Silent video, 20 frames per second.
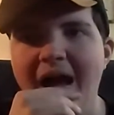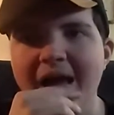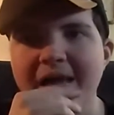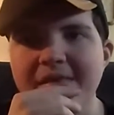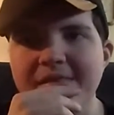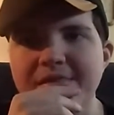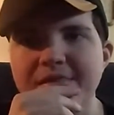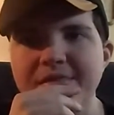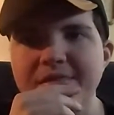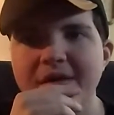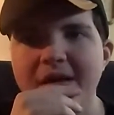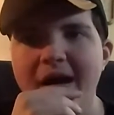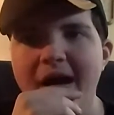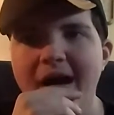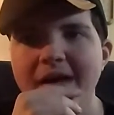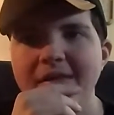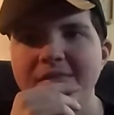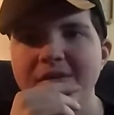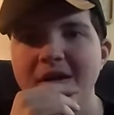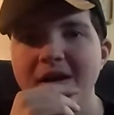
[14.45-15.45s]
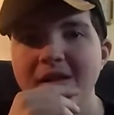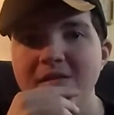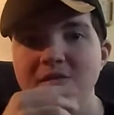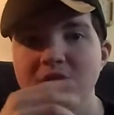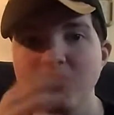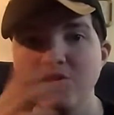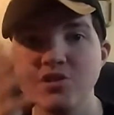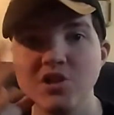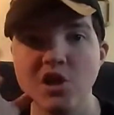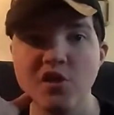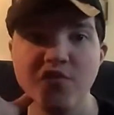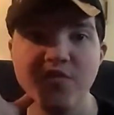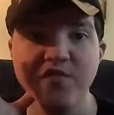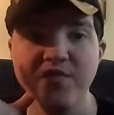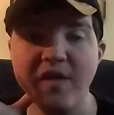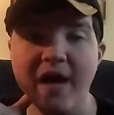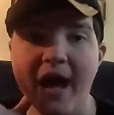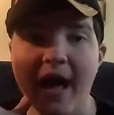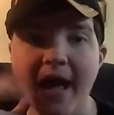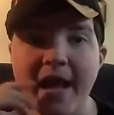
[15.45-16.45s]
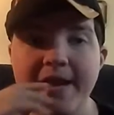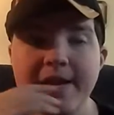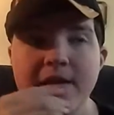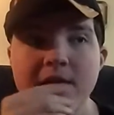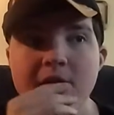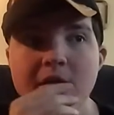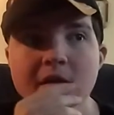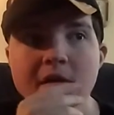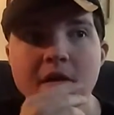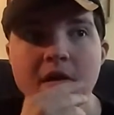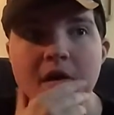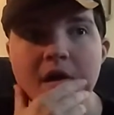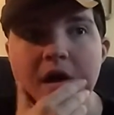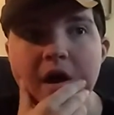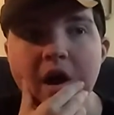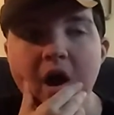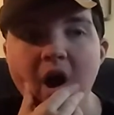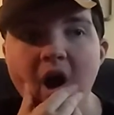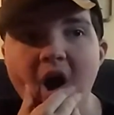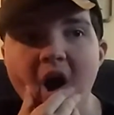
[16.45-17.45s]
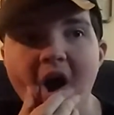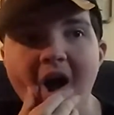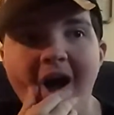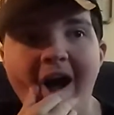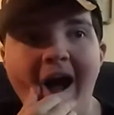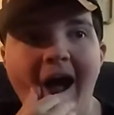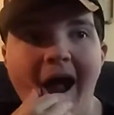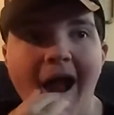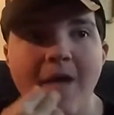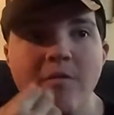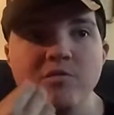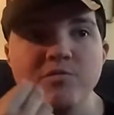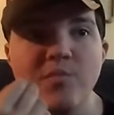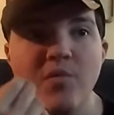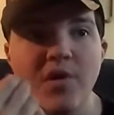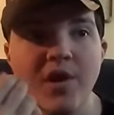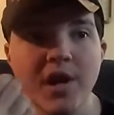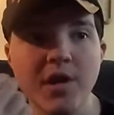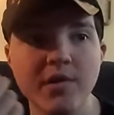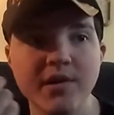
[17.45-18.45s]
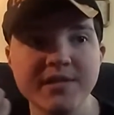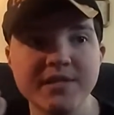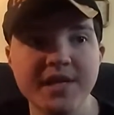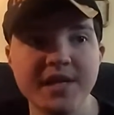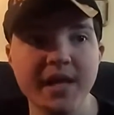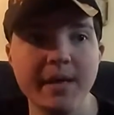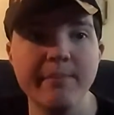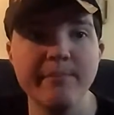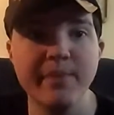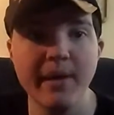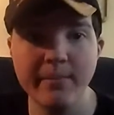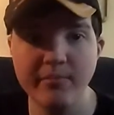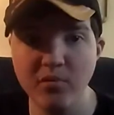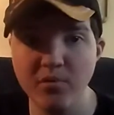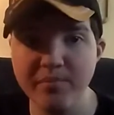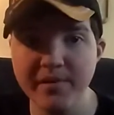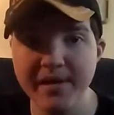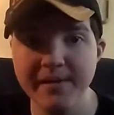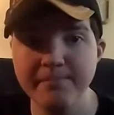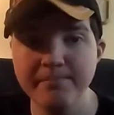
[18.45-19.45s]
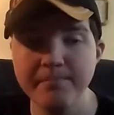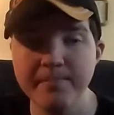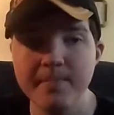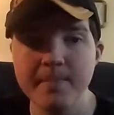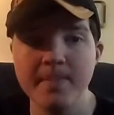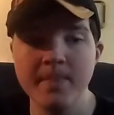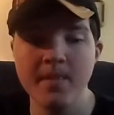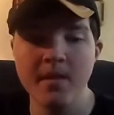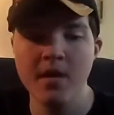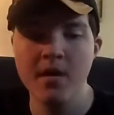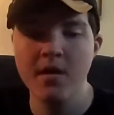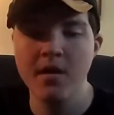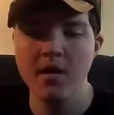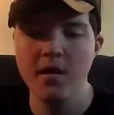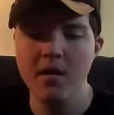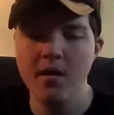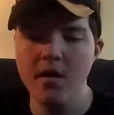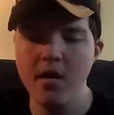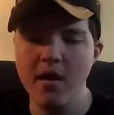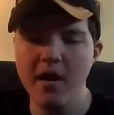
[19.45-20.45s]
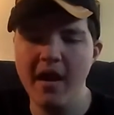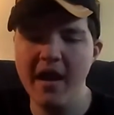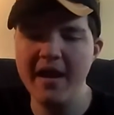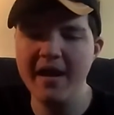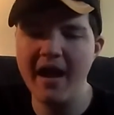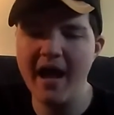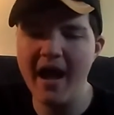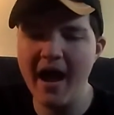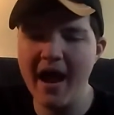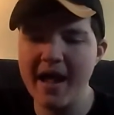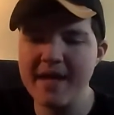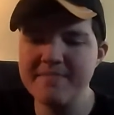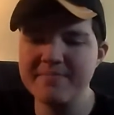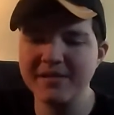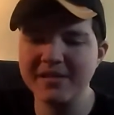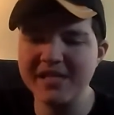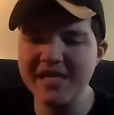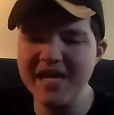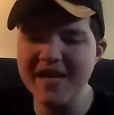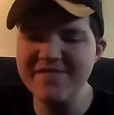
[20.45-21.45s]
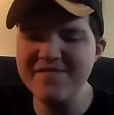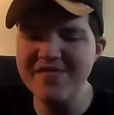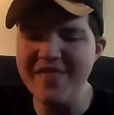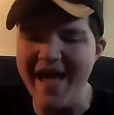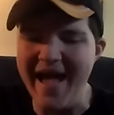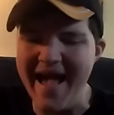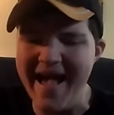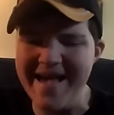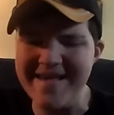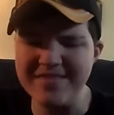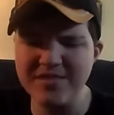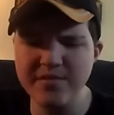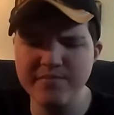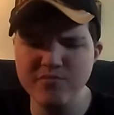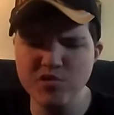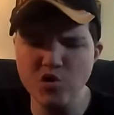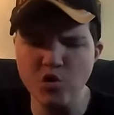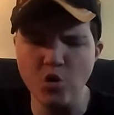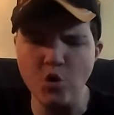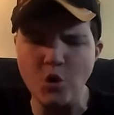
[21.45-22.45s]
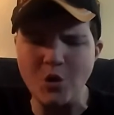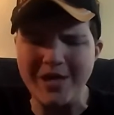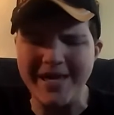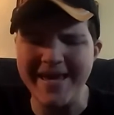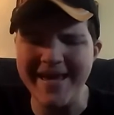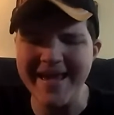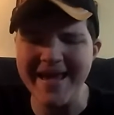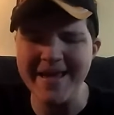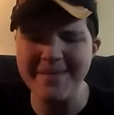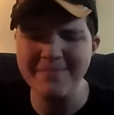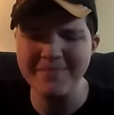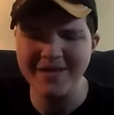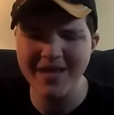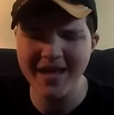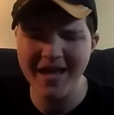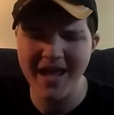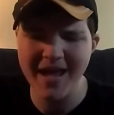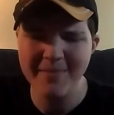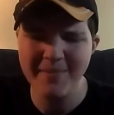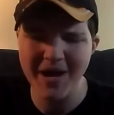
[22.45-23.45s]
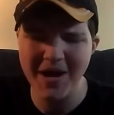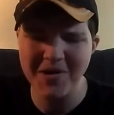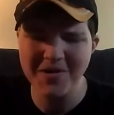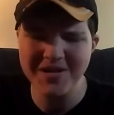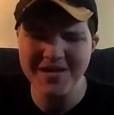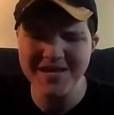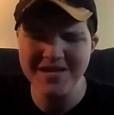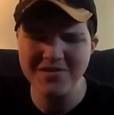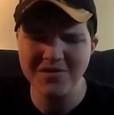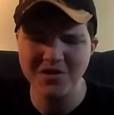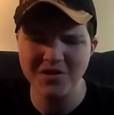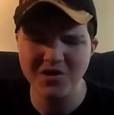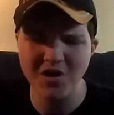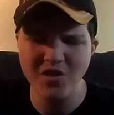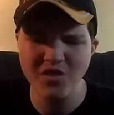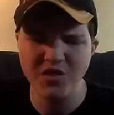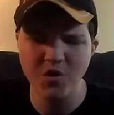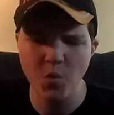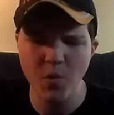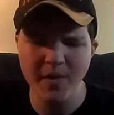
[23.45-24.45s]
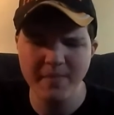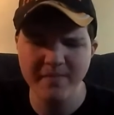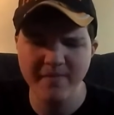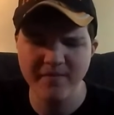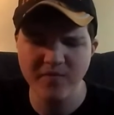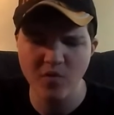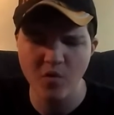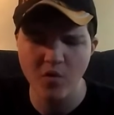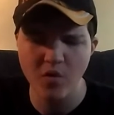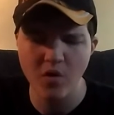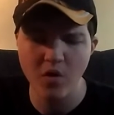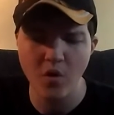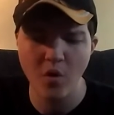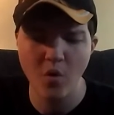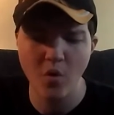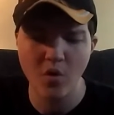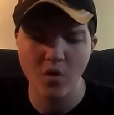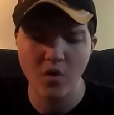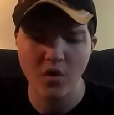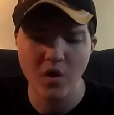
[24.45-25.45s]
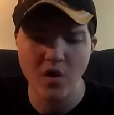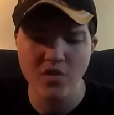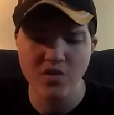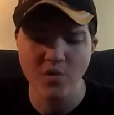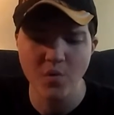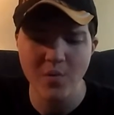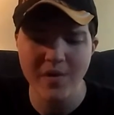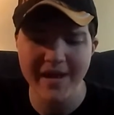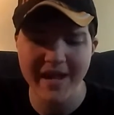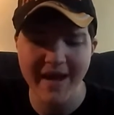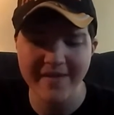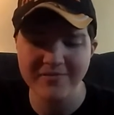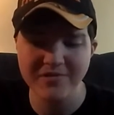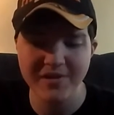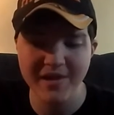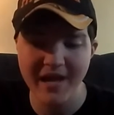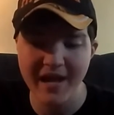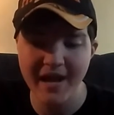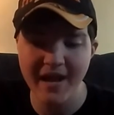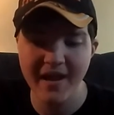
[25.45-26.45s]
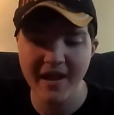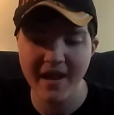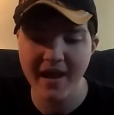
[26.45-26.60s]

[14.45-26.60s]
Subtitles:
I thought it looked fine. I was more interested in Bumblebee. And I believe that the Mule came out either the week before or the week after that.